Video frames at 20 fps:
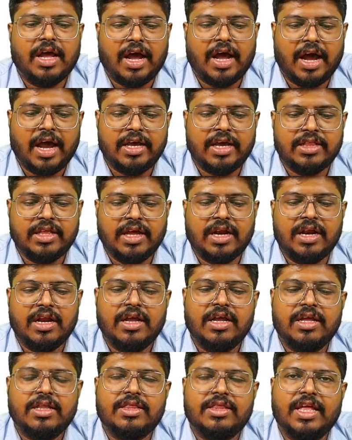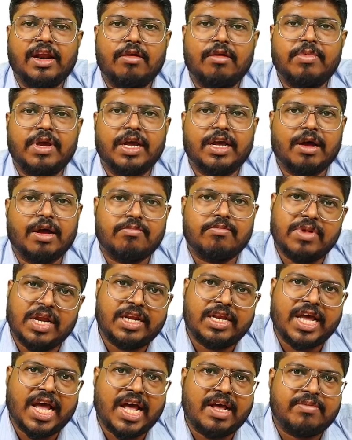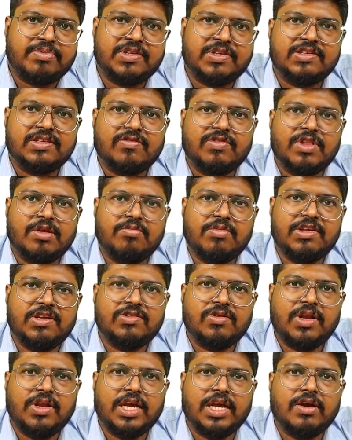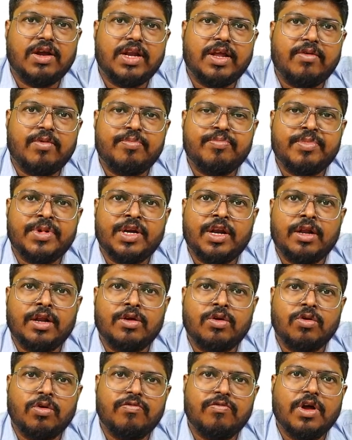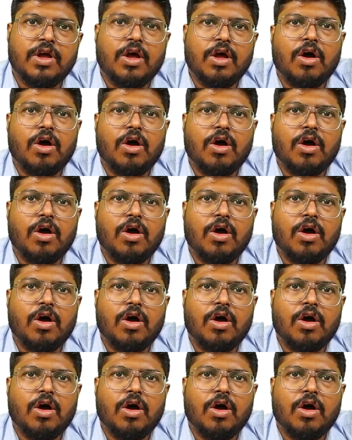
Either there will be a complete absence of the mesiolingual developmental groove,